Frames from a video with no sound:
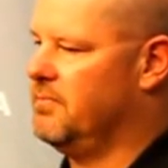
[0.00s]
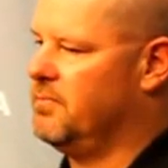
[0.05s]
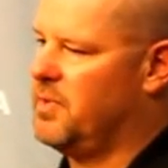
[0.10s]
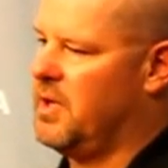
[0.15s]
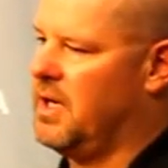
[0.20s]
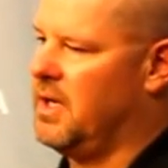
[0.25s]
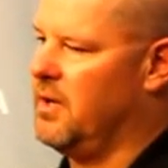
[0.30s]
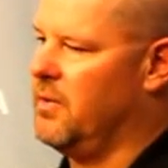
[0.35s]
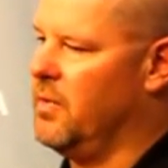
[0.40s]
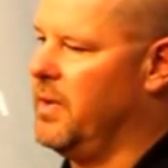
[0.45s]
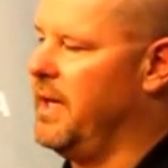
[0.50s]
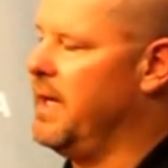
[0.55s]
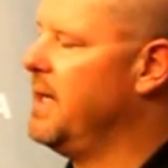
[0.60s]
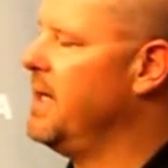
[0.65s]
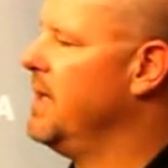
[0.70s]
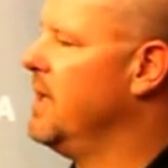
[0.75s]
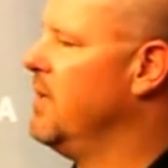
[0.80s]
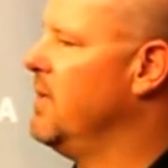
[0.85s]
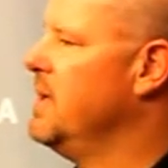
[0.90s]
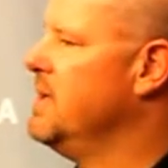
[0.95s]
Probably
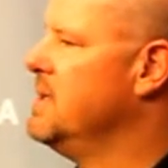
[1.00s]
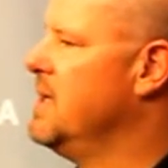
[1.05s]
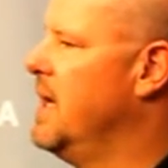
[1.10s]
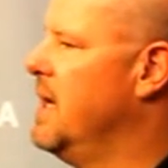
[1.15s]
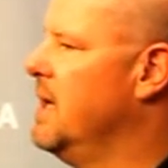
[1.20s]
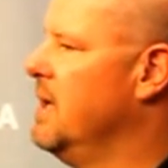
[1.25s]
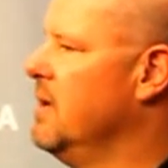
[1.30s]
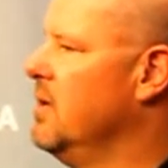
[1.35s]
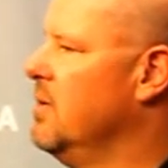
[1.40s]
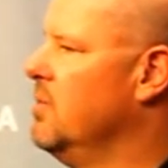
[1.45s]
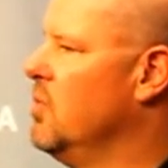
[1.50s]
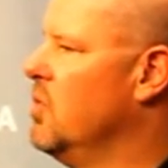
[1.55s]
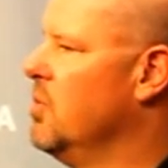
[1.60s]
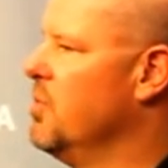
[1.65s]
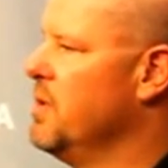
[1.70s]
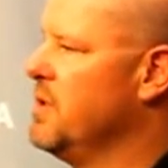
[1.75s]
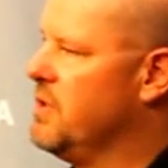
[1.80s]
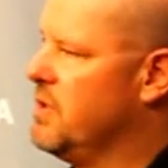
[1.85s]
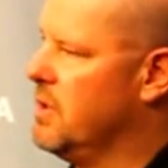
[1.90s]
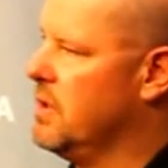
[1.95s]
week, you know, he's had a little more
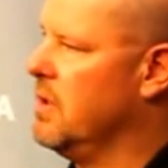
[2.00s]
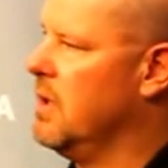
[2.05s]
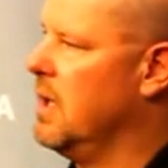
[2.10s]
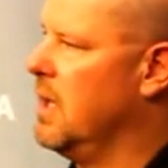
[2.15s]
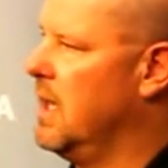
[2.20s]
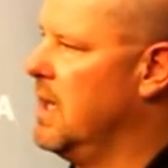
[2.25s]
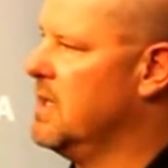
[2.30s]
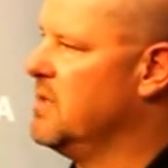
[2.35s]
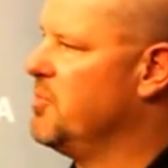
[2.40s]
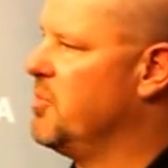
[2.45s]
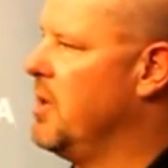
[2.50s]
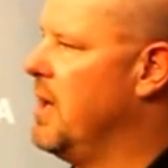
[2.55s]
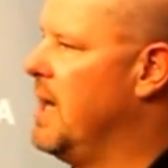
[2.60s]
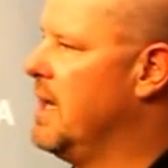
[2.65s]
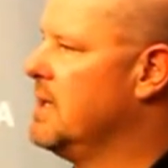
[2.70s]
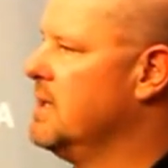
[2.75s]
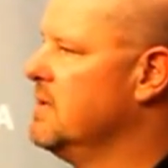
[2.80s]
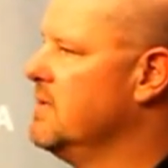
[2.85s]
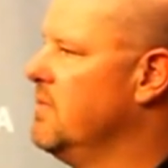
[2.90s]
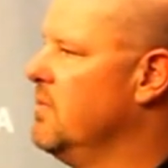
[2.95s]
mature, I guess,
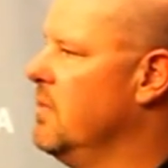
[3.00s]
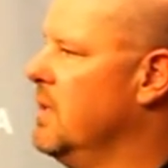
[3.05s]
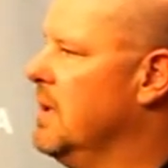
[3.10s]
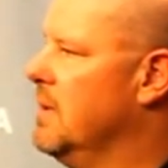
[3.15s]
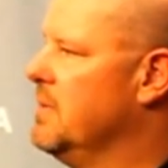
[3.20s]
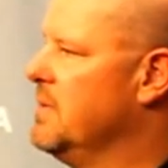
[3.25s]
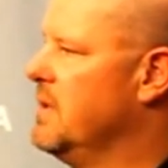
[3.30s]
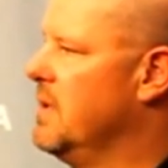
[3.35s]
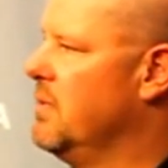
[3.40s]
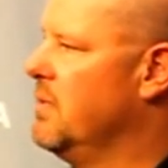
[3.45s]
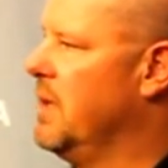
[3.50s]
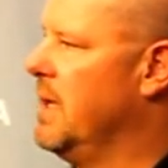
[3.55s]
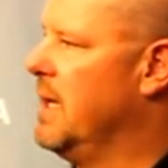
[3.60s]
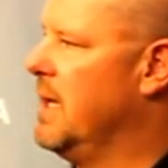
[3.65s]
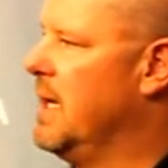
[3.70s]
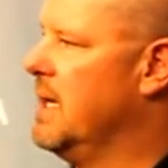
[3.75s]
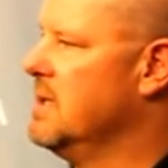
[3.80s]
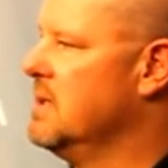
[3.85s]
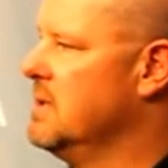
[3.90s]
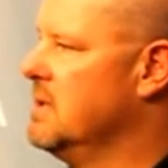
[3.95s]
practice from what I'm saying, where he
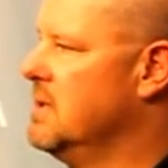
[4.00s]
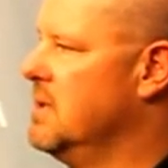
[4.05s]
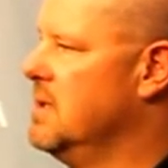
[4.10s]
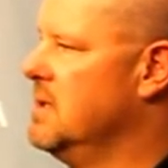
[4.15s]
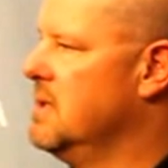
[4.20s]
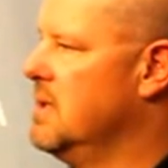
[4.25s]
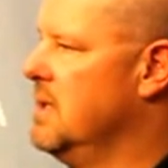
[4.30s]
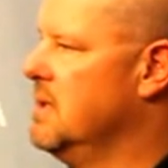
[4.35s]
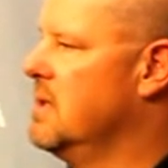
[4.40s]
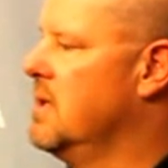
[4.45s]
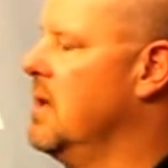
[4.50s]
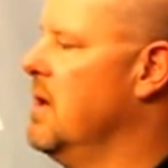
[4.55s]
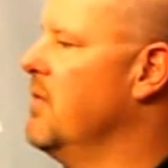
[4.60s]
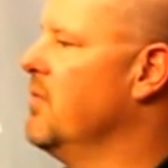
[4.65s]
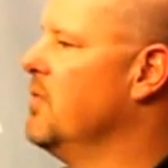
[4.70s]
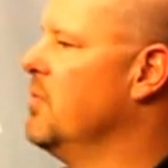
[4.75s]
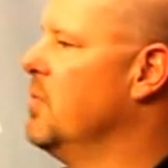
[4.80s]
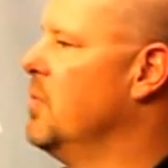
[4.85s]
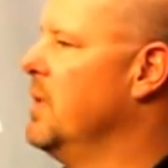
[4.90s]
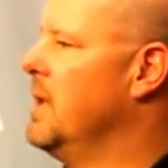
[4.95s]
kind of is
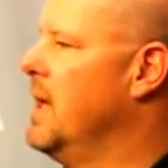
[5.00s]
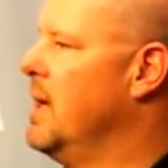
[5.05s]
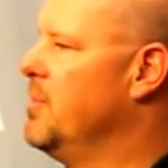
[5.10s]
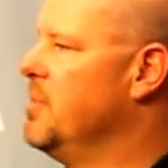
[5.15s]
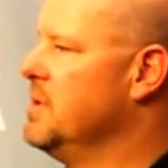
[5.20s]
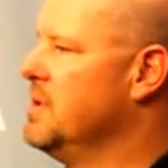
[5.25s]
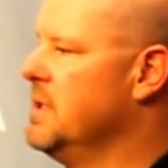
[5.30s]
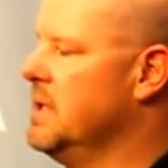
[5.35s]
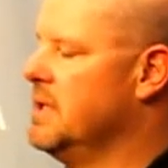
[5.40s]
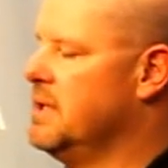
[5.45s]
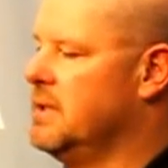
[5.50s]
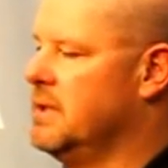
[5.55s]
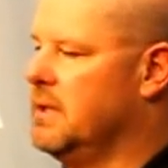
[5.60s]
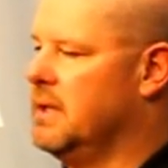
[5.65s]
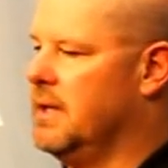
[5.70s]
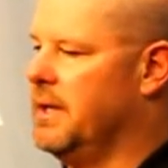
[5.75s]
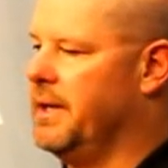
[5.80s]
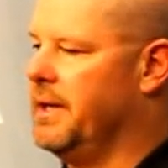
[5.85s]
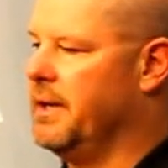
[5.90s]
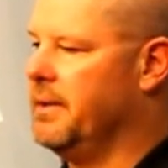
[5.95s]
comfortable with that position.
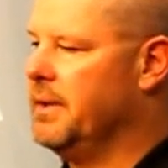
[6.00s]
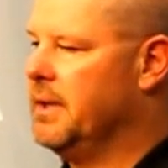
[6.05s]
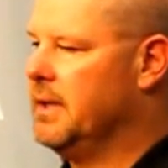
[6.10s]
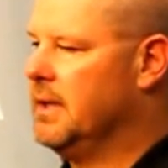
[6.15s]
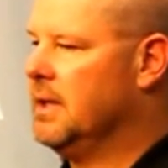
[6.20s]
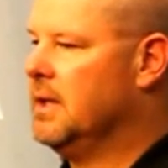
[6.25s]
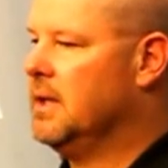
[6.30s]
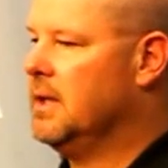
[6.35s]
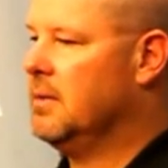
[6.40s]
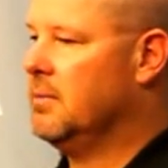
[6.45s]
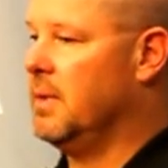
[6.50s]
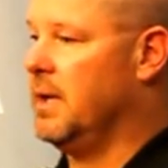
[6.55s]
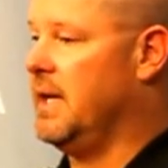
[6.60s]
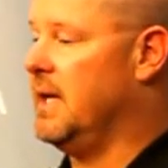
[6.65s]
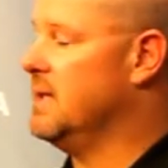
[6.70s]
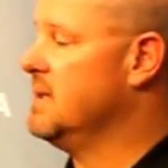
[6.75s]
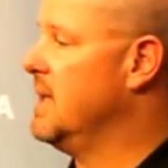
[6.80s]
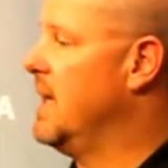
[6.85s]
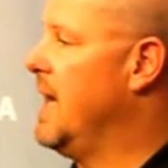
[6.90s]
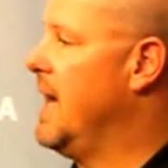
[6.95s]
But
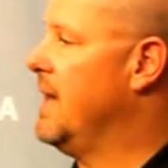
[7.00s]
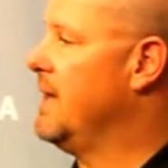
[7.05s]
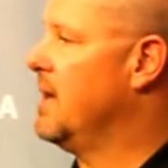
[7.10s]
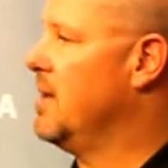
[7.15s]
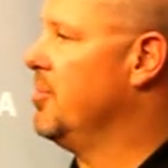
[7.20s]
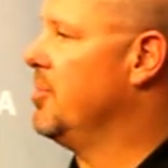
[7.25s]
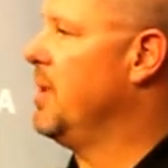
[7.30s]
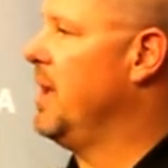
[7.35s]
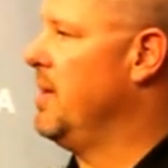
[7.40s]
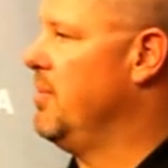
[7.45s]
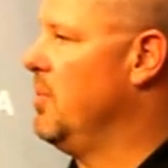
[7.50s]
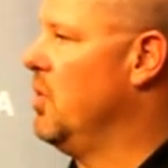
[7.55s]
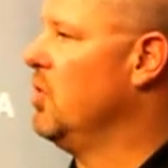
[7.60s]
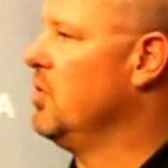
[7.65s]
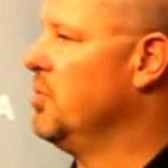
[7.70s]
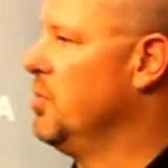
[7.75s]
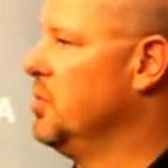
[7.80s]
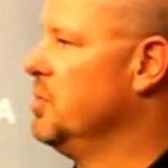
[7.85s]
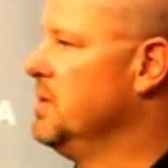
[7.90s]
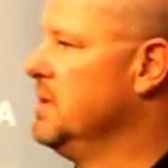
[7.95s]
he is a guy that can play
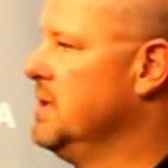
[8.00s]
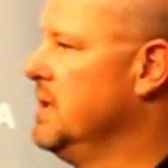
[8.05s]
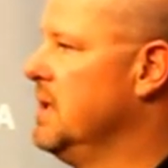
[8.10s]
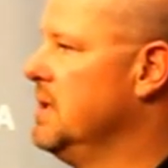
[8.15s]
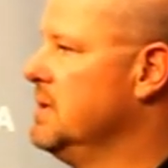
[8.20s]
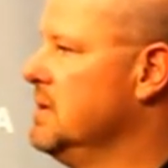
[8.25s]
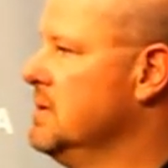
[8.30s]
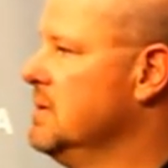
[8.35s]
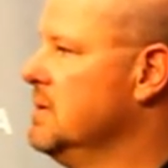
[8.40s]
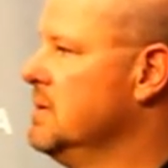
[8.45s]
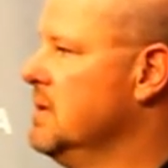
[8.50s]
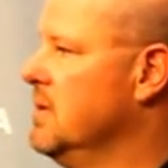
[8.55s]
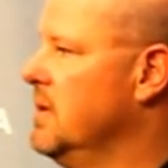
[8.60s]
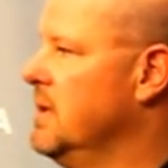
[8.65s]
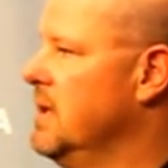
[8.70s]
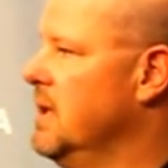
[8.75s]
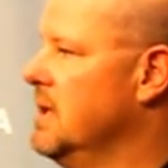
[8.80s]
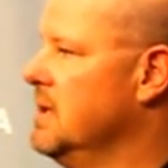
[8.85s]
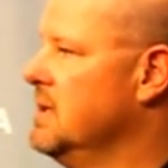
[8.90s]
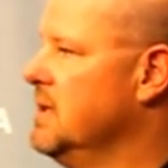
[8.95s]
multiple positions, so
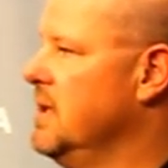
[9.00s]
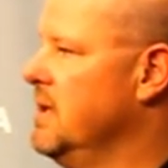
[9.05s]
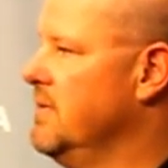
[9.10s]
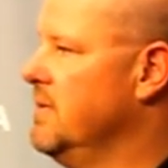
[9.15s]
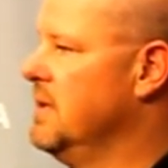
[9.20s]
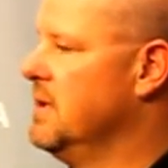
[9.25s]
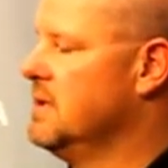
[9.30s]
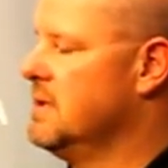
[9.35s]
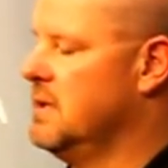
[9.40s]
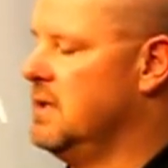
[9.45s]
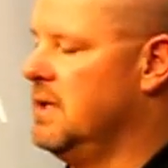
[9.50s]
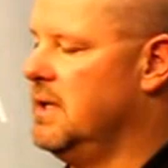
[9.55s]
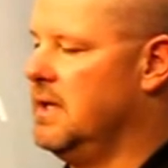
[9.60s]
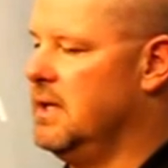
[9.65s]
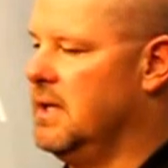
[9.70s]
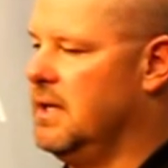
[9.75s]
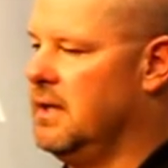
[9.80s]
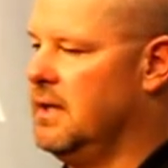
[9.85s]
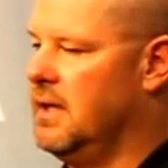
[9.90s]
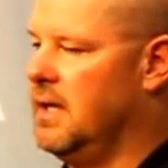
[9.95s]
it does give us
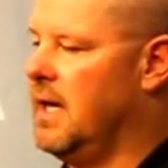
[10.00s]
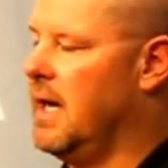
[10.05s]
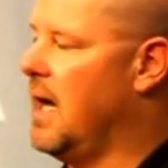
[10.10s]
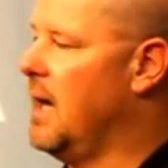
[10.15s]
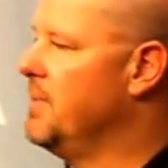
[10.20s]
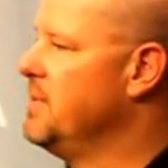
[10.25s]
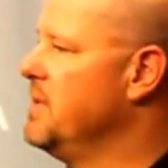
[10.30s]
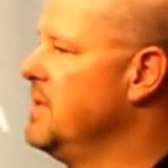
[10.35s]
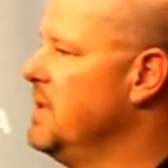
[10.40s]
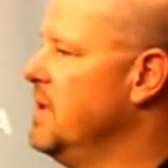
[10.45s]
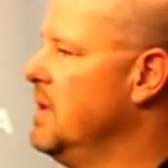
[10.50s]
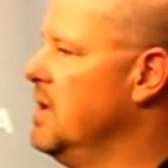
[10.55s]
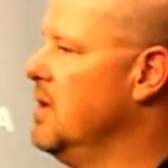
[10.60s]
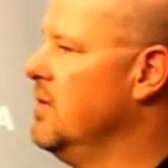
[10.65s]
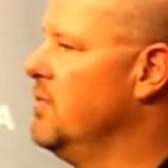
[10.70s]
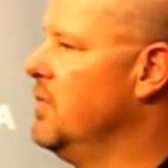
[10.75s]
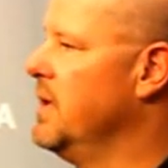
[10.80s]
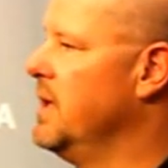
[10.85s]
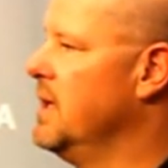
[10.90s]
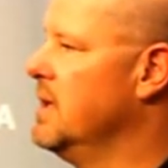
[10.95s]
the option, you know,
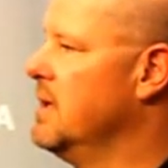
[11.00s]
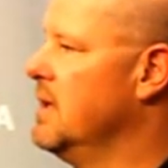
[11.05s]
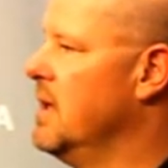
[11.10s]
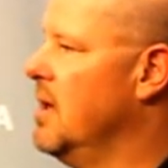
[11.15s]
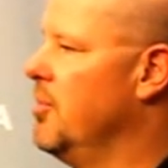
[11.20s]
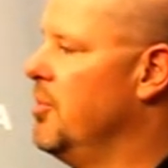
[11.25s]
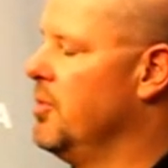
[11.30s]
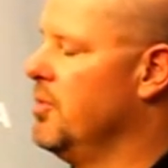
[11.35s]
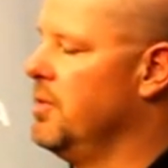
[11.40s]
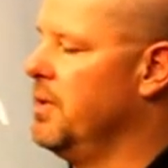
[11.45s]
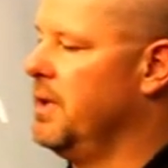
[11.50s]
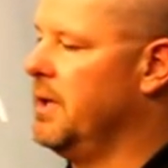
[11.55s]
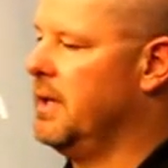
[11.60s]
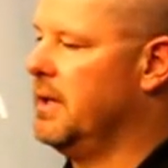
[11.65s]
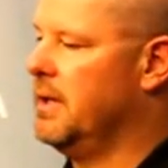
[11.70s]
if we get to that point.